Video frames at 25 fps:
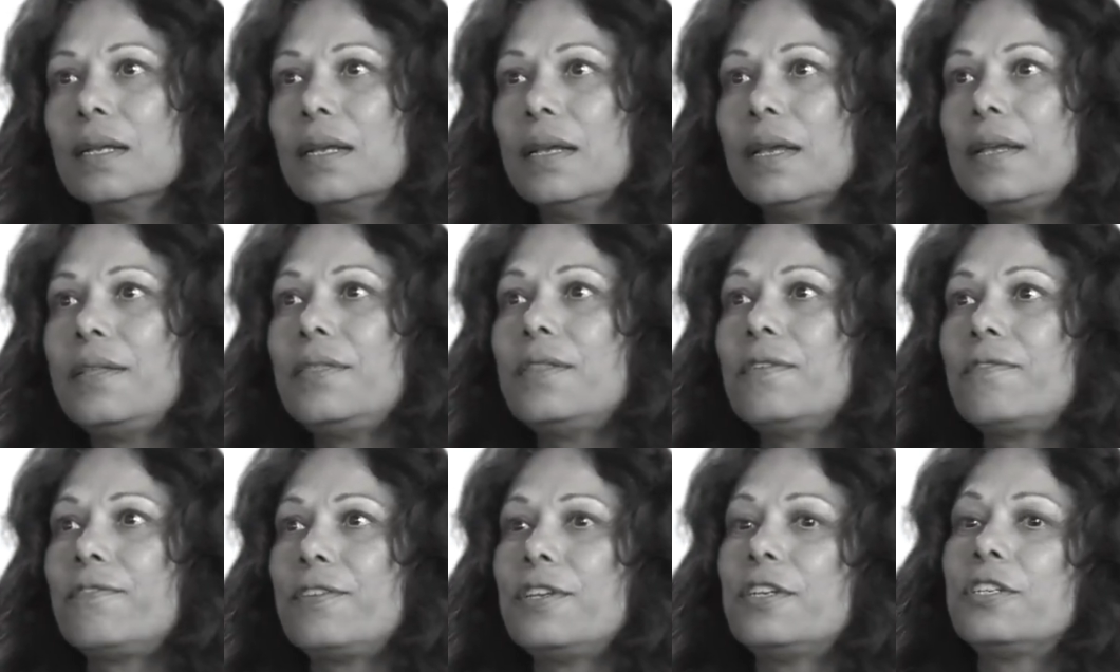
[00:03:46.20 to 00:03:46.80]

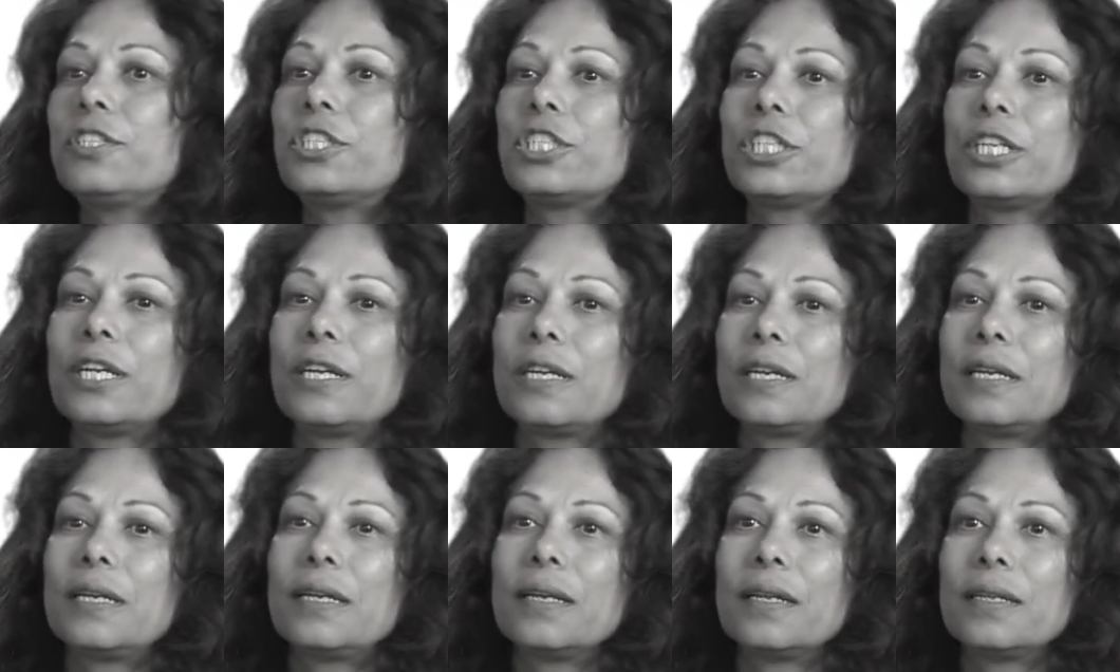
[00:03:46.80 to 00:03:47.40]
In the
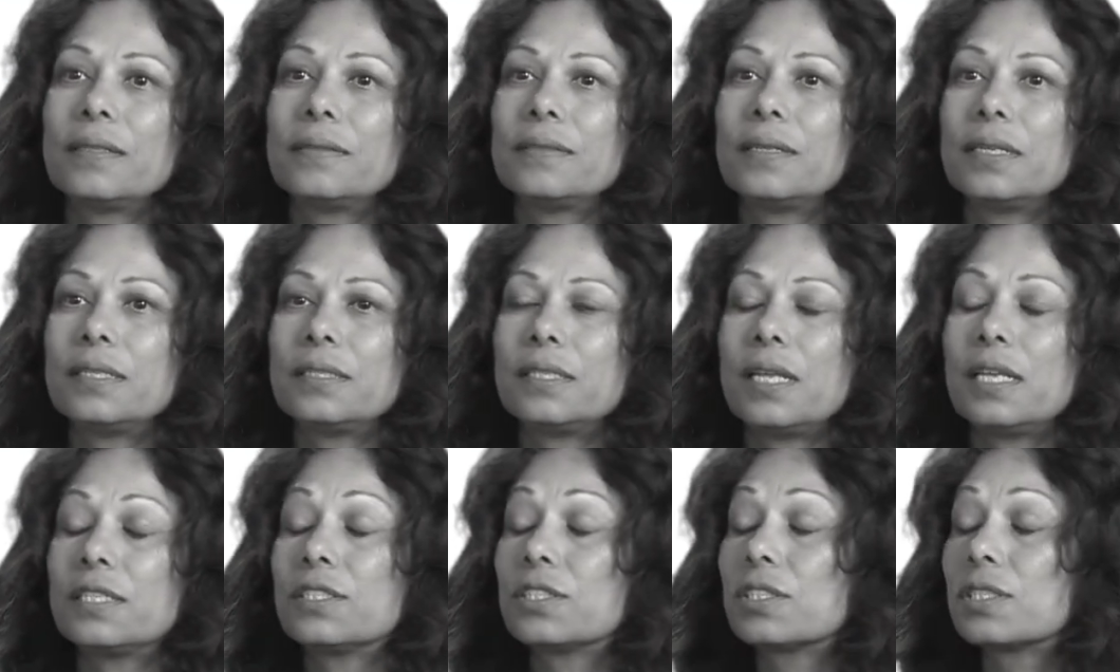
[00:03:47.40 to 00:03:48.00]
future,
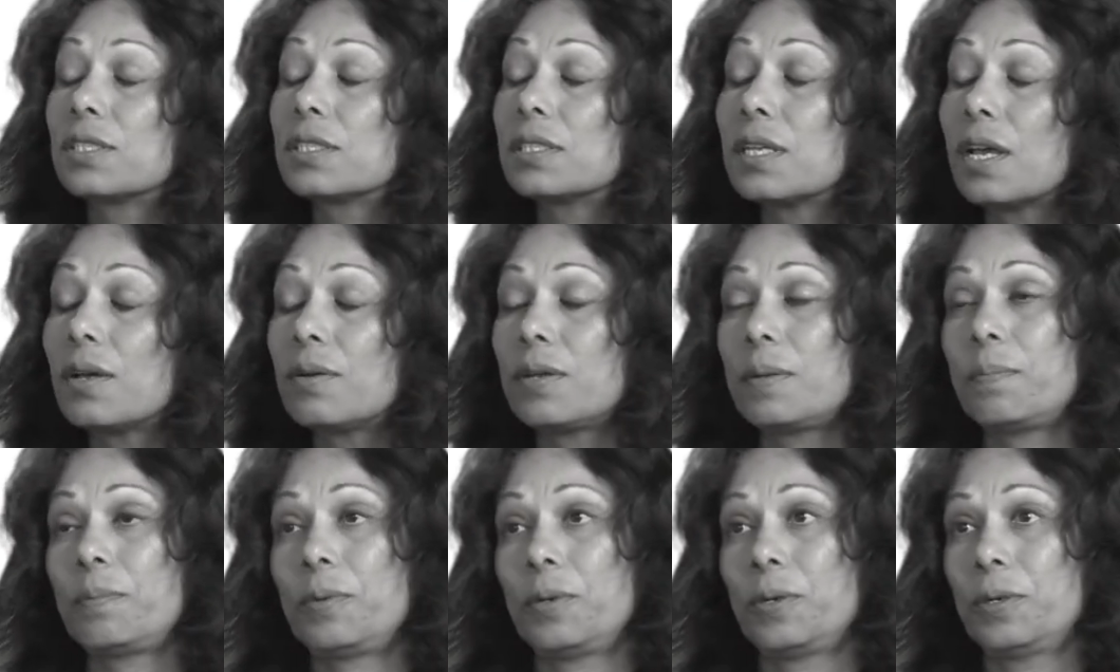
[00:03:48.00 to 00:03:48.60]
it's
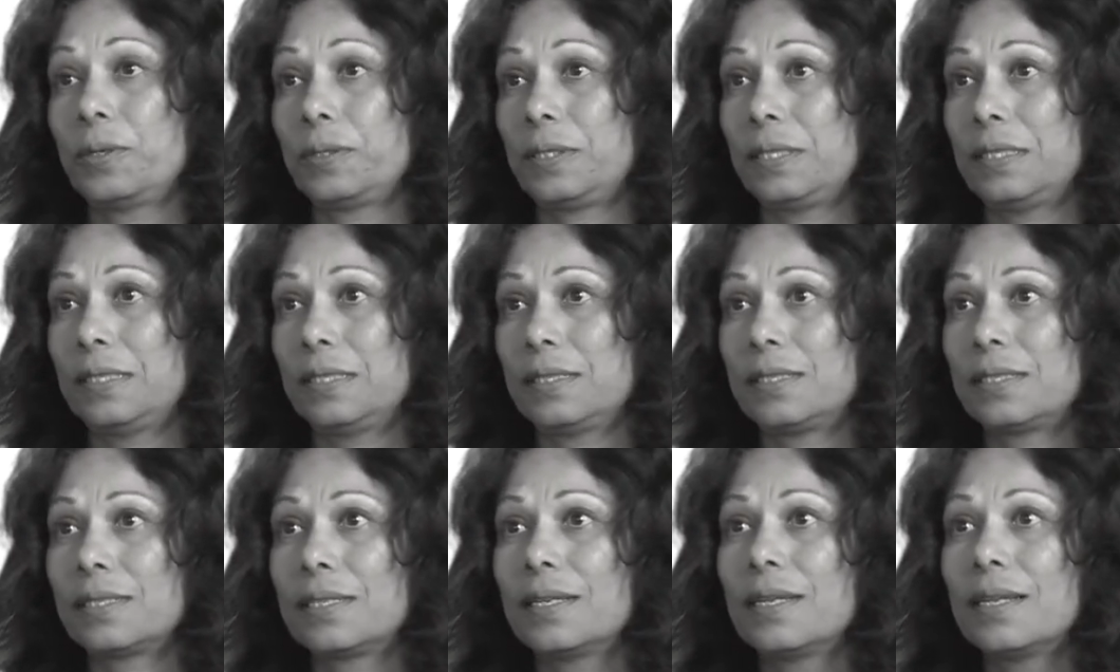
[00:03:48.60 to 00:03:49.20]
so
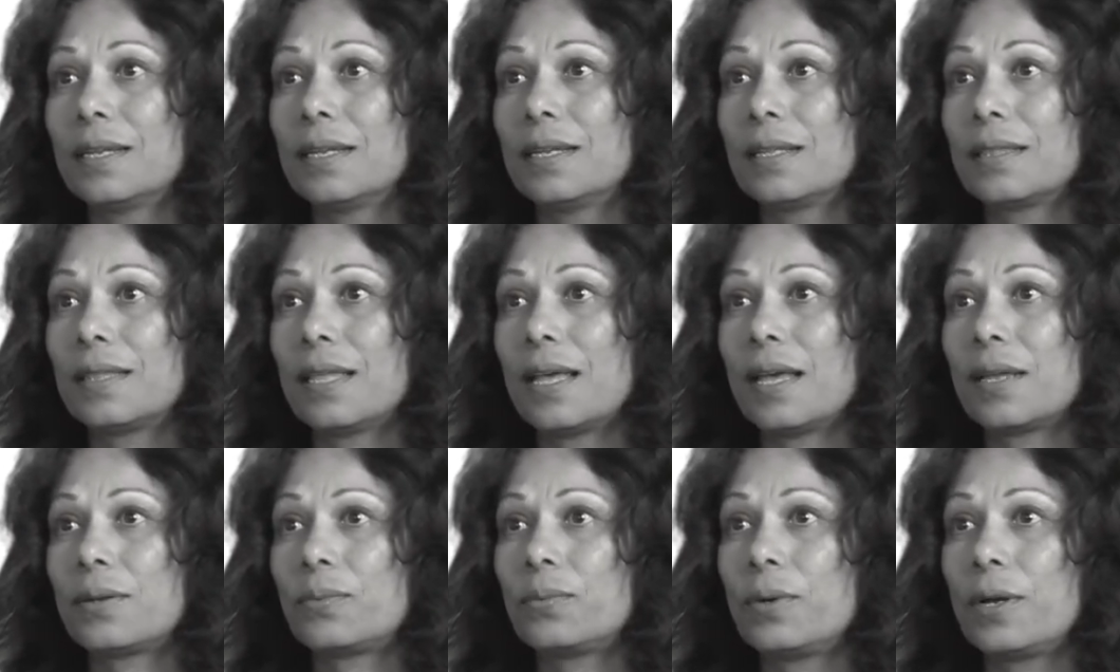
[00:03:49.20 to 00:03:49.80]
important
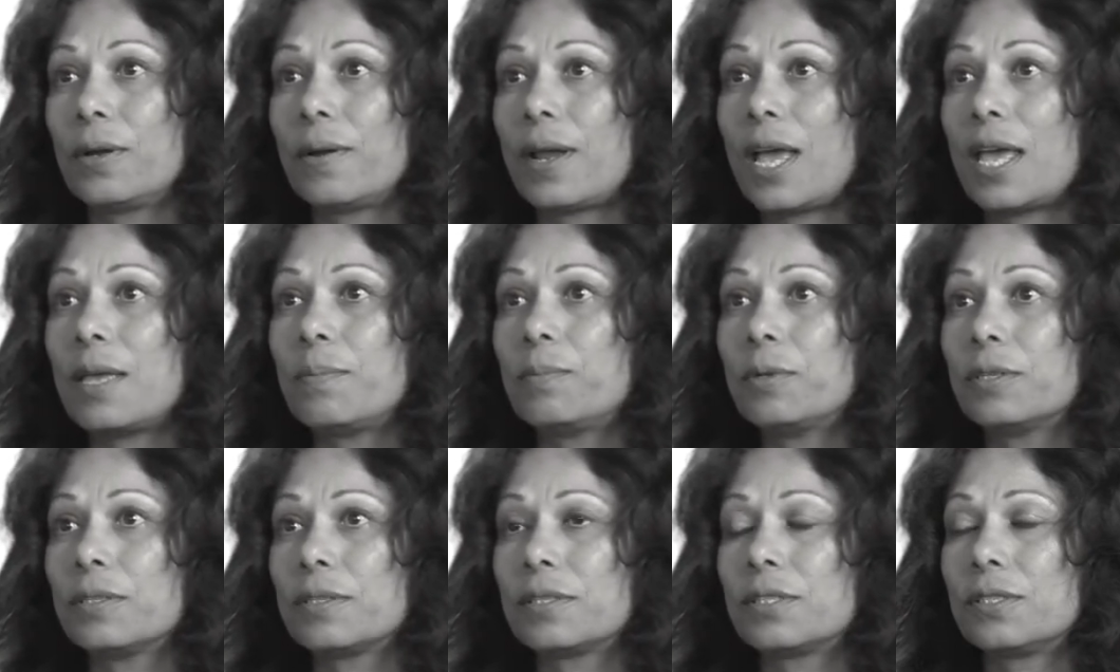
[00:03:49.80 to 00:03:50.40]
that we're
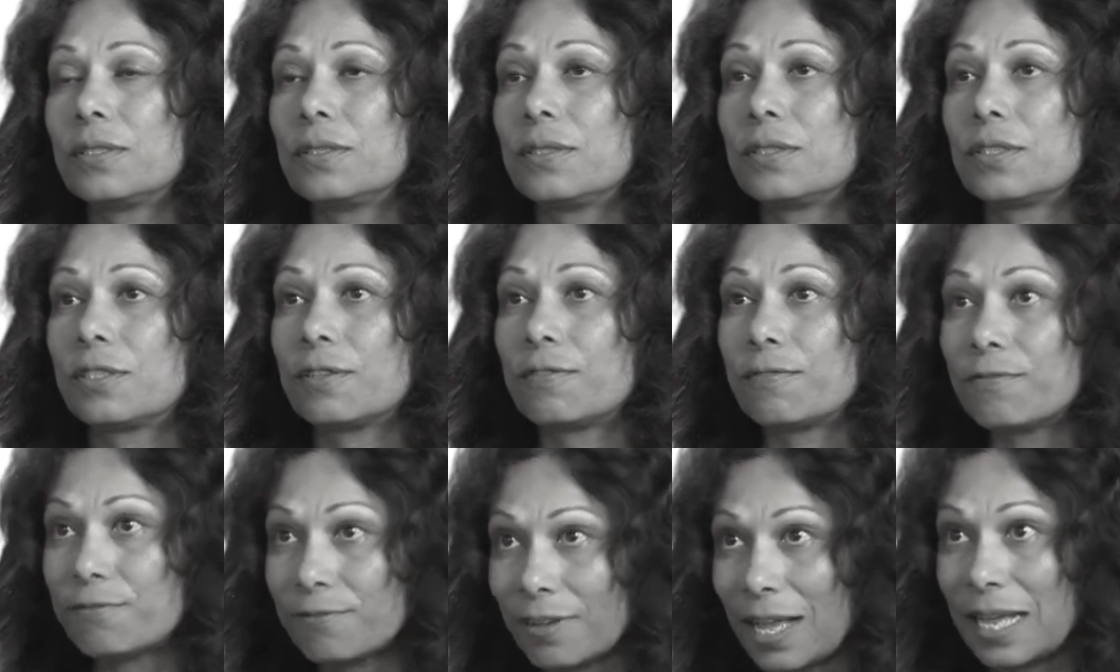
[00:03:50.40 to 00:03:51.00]
able
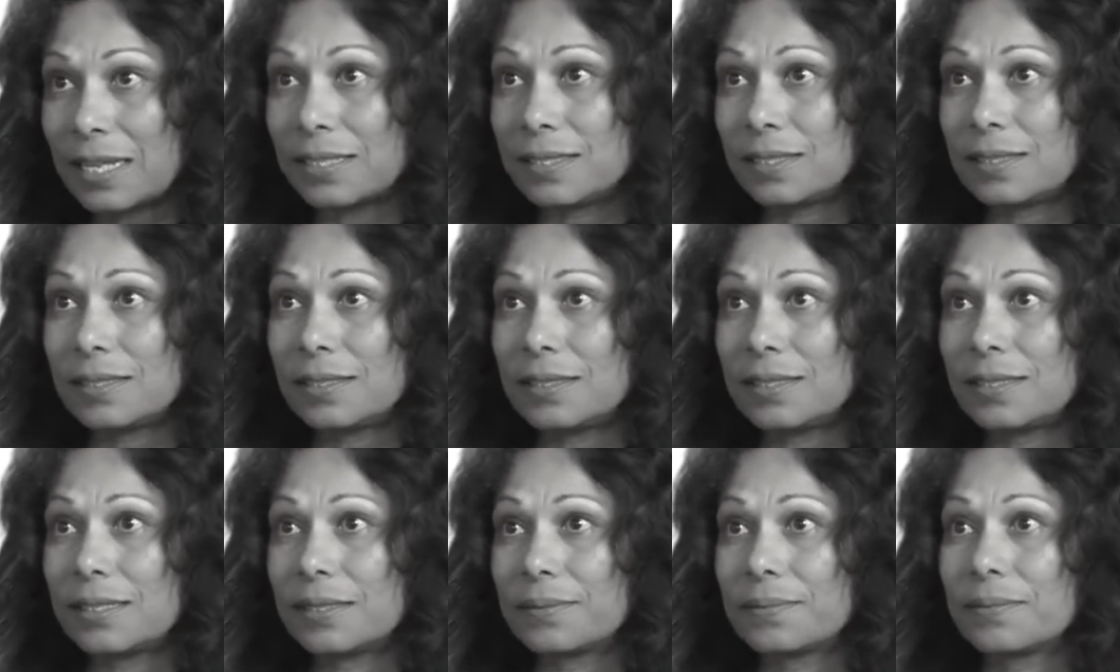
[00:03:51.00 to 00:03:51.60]
to
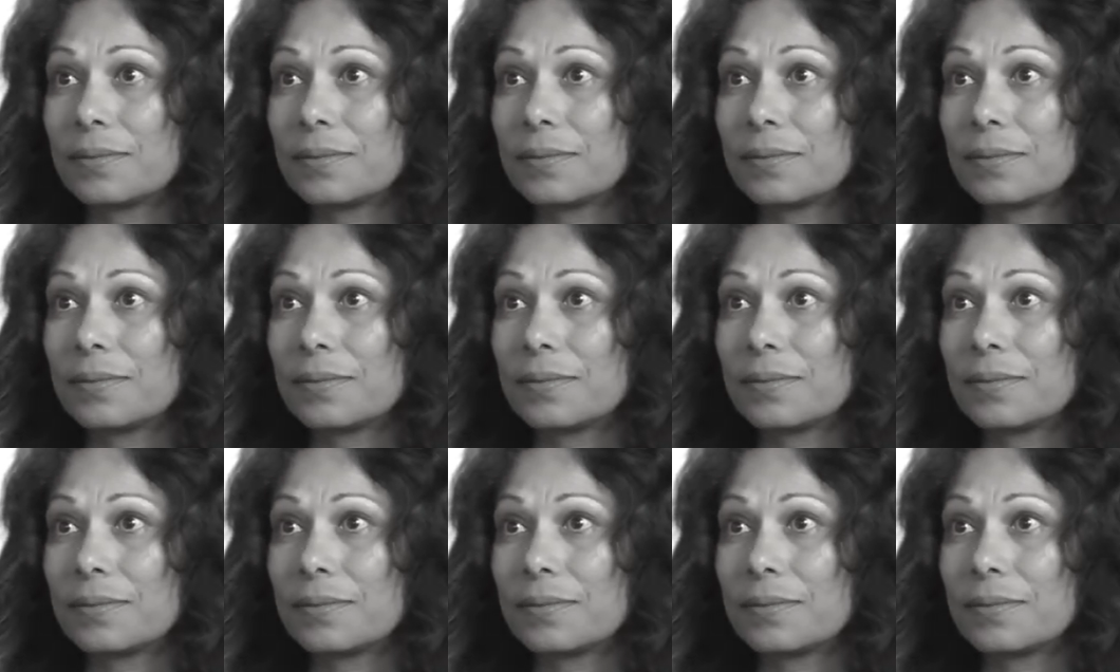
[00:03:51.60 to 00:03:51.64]
fund